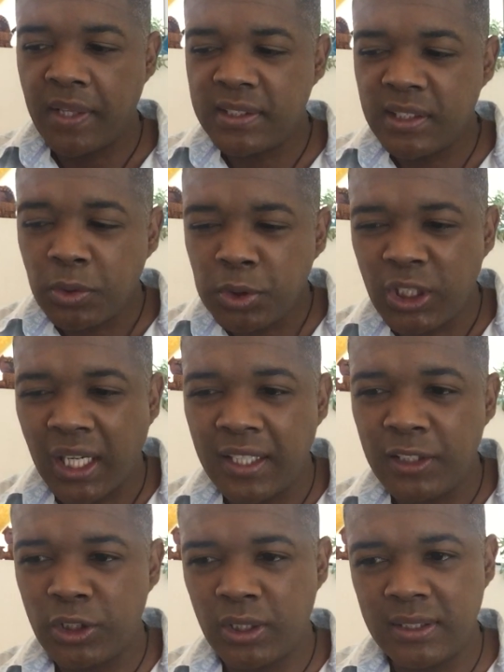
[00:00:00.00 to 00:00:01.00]
so
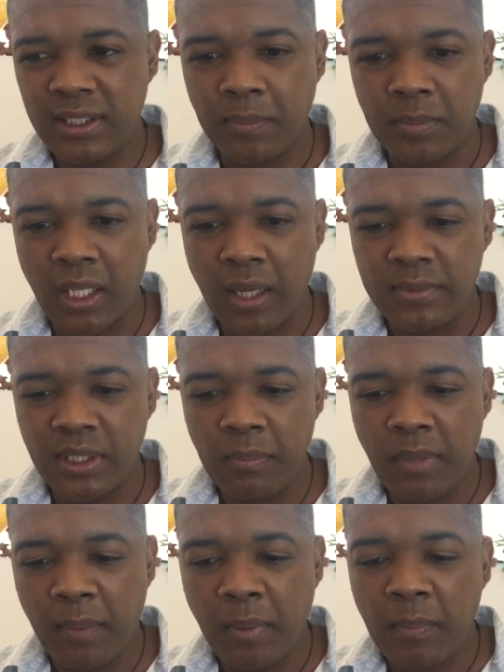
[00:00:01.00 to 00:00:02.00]
challenging sometimes and
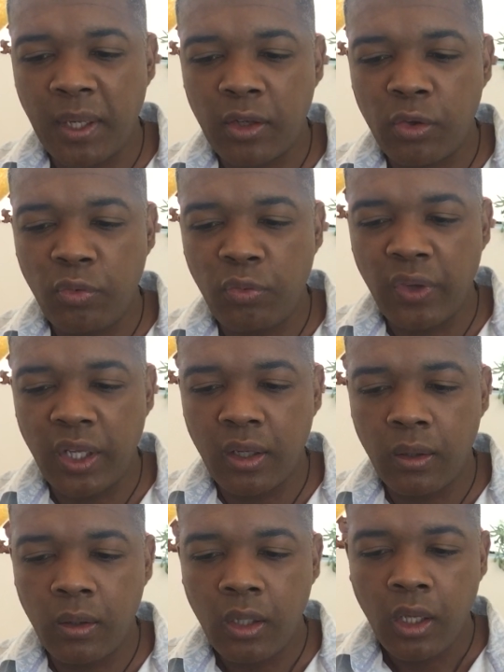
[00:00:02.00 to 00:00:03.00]
maybe make you
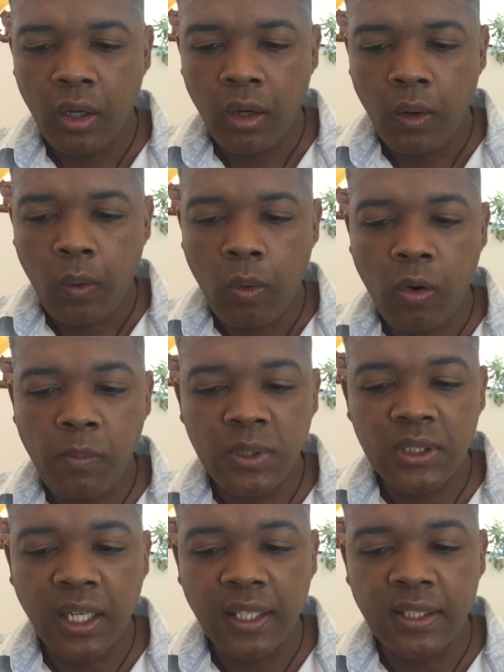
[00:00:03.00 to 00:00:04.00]
feel
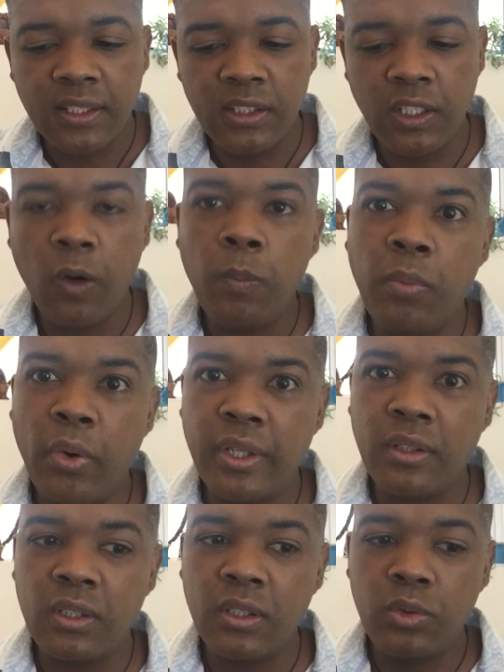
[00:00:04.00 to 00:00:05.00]
almost like there's no
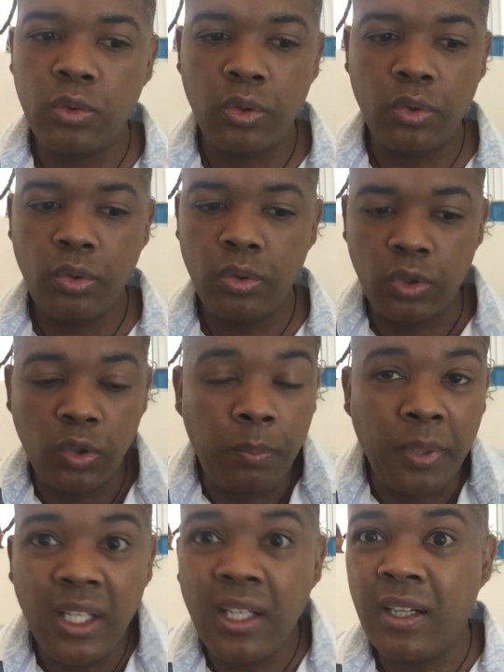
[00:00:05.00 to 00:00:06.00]
point to
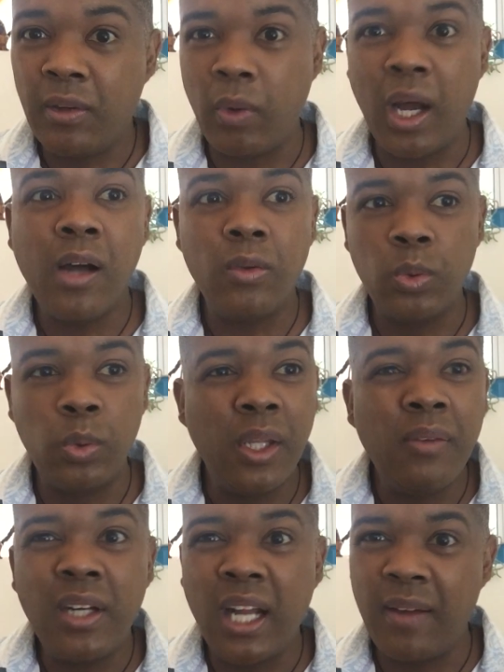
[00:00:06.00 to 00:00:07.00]
being around, to
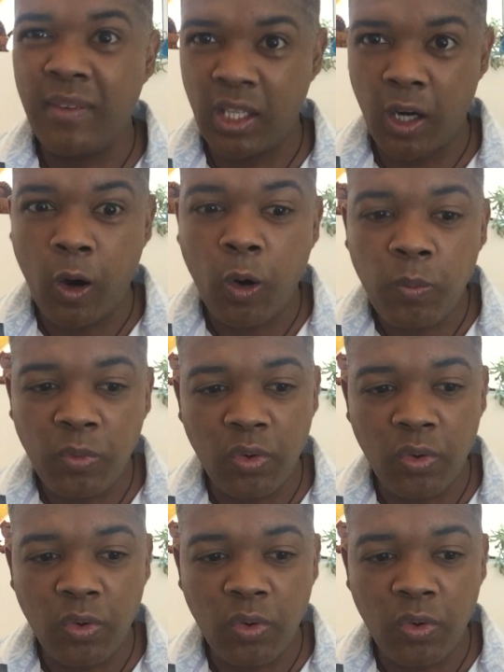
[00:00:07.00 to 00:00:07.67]
even having hope